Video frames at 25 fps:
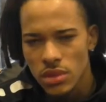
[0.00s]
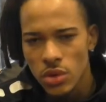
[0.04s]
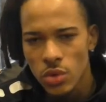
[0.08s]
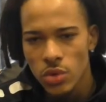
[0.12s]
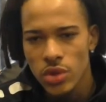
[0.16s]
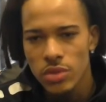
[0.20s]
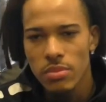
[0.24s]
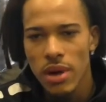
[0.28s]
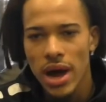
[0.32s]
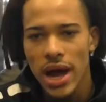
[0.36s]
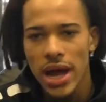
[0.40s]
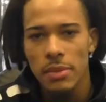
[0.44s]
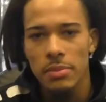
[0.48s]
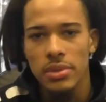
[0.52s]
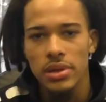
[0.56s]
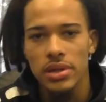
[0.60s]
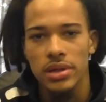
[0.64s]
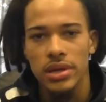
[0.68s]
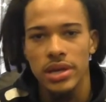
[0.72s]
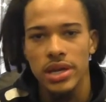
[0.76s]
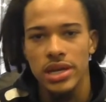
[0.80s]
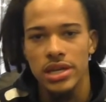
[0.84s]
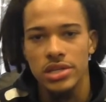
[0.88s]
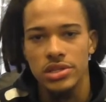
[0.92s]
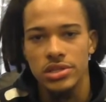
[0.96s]
with my
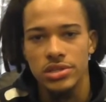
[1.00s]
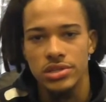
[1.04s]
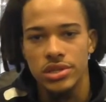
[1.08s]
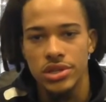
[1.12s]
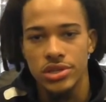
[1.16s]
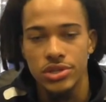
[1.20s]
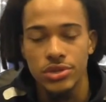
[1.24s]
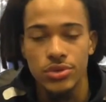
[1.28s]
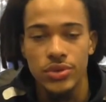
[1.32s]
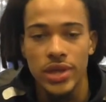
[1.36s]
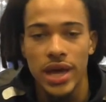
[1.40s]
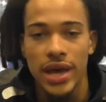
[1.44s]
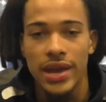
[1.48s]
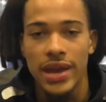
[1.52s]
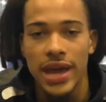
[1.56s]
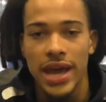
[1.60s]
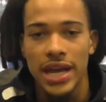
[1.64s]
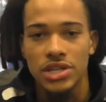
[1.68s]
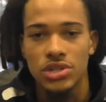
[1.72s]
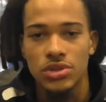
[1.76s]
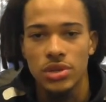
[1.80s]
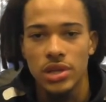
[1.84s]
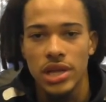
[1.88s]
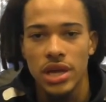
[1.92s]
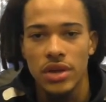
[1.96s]
ability to do that
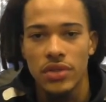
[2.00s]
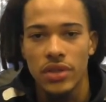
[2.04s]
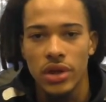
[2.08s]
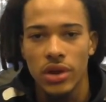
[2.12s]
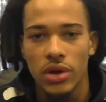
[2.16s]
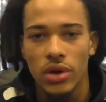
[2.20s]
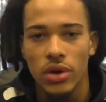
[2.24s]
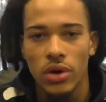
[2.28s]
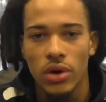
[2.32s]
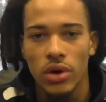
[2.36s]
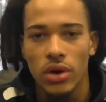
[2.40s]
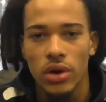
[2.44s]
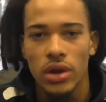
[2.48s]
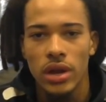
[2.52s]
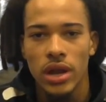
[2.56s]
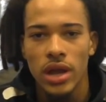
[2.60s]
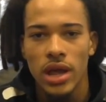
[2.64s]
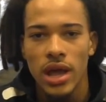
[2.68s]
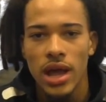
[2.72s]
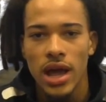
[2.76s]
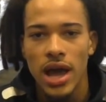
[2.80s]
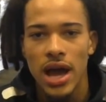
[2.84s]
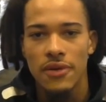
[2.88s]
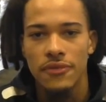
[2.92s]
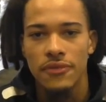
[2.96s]
naturally on the court,
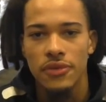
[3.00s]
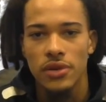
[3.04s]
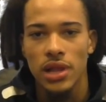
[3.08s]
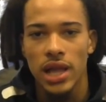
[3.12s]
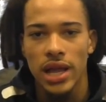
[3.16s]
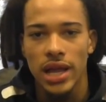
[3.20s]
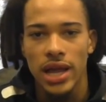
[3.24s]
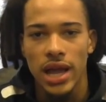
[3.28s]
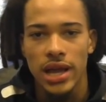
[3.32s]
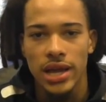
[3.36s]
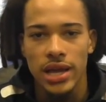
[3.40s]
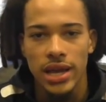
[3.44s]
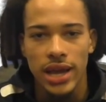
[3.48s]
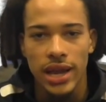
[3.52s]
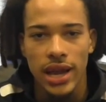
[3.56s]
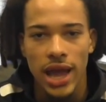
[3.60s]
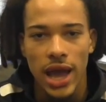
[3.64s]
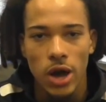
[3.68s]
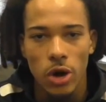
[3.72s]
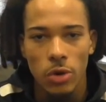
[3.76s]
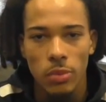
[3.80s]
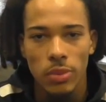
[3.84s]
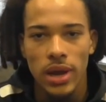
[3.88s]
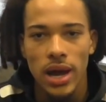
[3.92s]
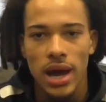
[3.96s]
I feel like I can
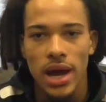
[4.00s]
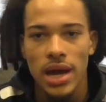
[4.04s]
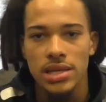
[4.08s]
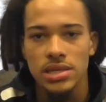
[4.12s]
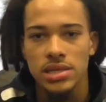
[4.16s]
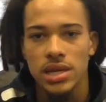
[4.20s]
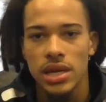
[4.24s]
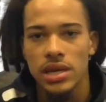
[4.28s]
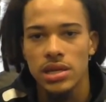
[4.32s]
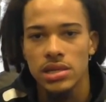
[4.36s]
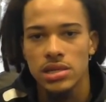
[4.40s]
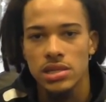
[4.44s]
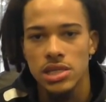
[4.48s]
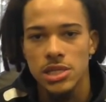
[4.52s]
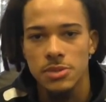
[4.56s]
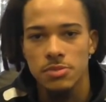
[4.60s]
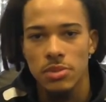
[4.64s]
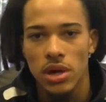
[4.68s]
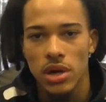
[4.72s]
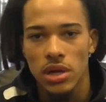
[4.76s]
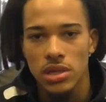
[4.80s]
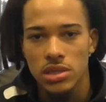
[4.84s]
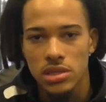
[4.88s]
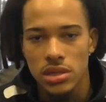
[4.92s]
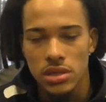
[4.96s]
help guys get into
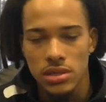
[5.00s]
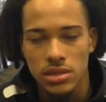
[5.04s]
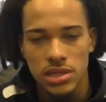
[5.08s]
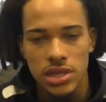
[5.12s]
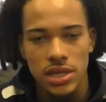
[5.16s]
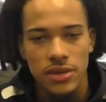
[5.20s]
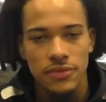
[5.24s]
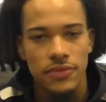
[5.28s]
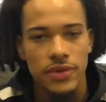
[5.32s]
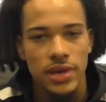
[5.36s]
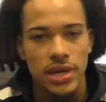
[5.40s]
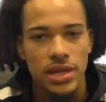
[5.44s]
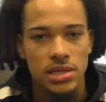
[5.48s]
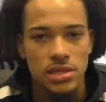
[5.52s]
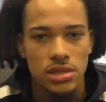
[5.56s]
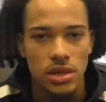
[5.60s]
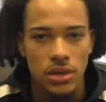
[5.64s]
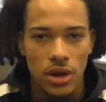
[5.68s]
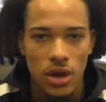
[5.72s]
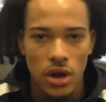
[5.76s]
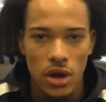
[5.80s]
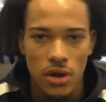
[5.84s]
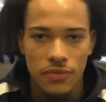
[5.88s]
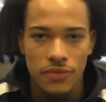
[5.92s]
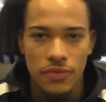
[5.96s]
spots on defense,
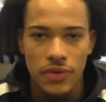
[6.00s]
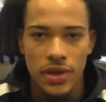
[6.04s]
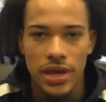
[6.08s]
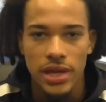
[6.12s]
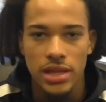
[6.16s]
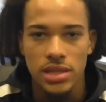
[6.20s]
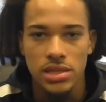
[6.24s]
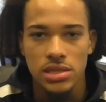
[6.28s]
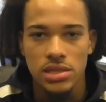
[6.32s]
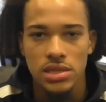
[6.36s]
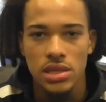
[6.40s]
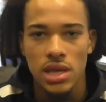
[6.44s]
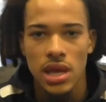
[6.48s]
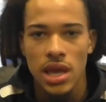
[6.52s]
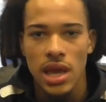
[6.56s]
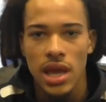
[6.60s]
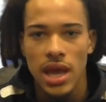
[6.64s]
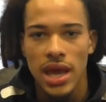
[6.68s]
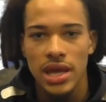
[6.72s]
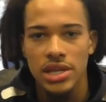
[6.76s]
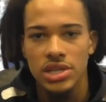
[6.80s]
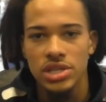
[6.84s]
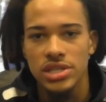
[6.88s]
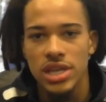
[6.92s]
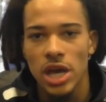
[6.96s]
on offense,
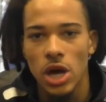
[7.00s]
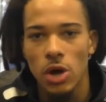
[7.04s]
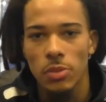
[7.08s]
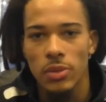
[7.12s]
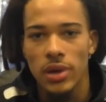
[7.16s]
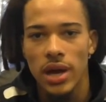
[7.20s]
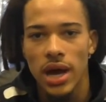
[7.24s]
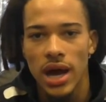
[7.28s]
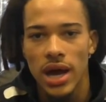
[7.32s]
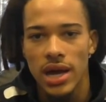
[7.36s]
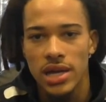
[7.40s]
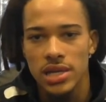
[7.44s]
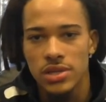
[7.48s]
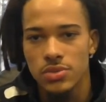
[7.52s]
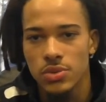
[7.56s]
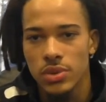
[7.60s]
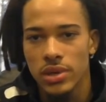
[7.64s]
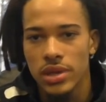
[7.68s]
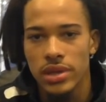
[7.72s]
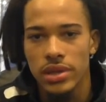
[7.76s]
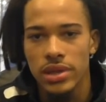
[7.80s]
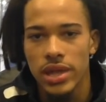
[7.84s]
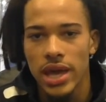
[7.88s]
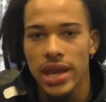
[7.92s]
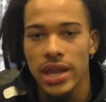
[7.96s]
and just help guys
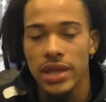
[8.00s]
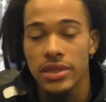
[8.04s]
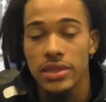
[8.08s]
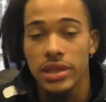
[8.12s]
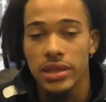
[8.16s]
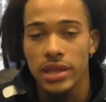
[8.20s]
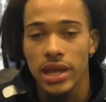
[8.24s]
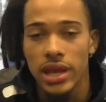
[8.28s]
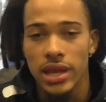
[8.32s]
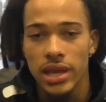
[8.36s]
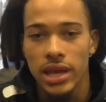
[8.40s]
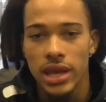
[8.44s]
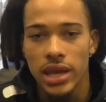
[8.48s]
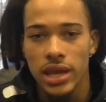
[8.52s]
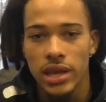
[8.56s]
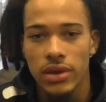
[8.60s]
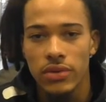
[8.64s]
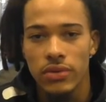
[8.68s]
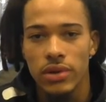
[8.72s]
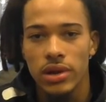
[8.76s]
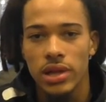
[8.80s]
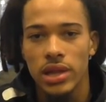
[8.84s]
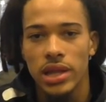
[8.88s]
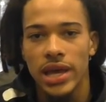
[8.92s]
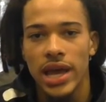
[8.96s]
with anything they need
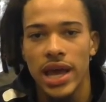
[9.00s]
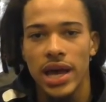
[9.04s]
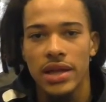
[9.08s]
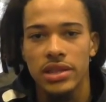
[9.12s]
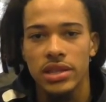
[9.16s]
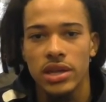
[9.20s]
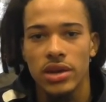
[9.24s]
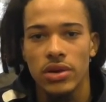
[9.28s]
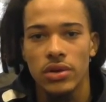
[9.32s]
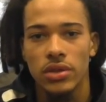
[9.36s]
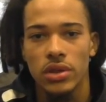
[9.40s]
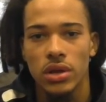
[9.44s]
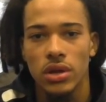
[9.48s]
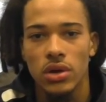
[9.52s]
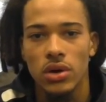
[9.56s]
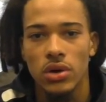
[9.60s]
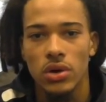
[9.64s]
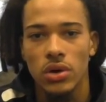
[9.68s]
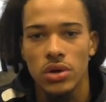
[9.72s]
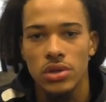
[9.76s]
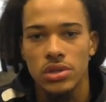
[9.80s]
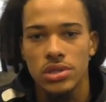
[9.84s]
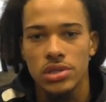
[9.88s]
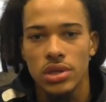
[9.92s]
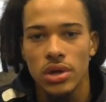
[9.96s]
really out there on the
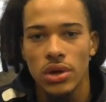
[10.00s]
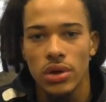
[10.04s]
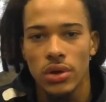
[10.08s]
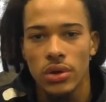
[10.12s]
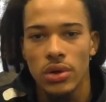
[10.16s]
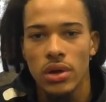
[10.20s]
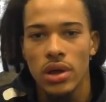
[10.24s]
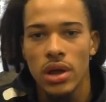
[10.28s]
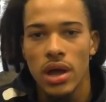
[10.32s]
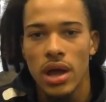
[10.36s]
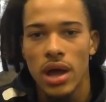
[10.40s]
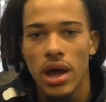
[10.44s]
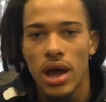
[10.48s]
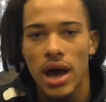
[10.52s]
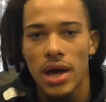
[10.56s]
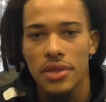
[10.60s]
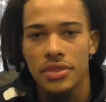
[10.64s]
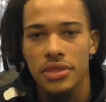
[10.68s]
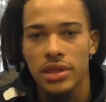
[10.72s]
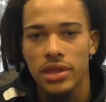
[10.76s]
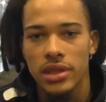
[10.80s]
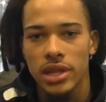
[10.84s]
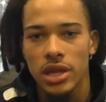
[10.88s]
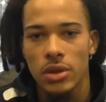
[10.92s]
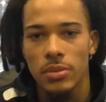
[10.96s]
court. So I
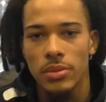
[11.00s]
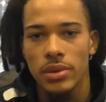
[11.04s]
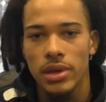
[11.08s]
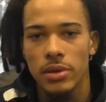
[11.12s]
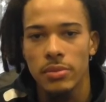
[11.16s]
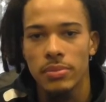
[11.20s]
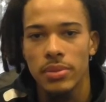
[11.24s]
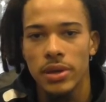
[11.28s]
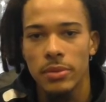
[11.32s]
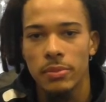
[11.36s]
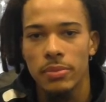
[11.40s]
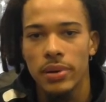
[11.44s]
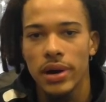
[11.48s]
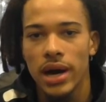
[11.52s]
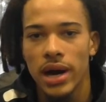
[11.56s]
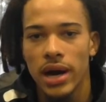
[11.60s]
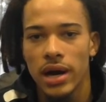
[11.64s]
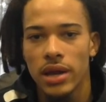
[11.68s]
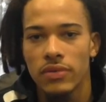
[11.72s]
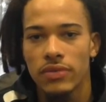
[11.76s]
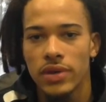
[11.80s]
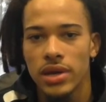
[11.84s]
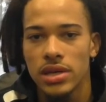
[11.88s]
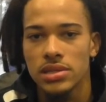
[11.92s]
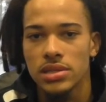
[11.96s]
think that'll be a big
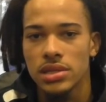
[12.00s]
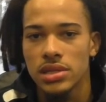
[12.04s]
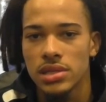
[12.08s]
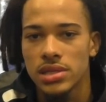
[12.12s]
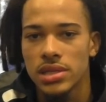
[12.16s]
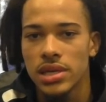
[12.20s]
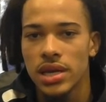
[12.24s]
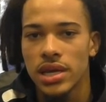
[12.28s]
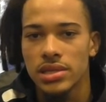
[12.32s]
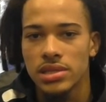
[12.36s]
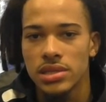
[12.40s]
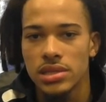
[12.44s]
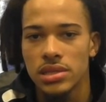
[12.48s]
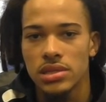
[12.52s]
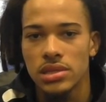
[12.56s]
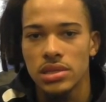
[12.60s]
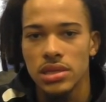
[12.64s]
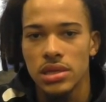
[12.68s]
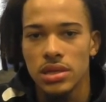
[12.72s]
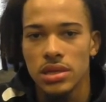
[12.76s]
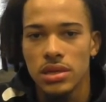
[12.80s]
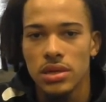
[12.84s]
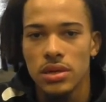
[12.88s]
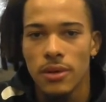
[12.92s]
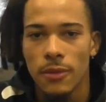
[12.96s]
part of our success this
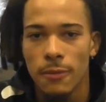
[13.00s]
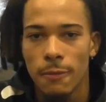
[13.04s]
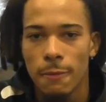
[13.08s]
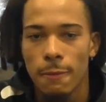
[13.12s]
year.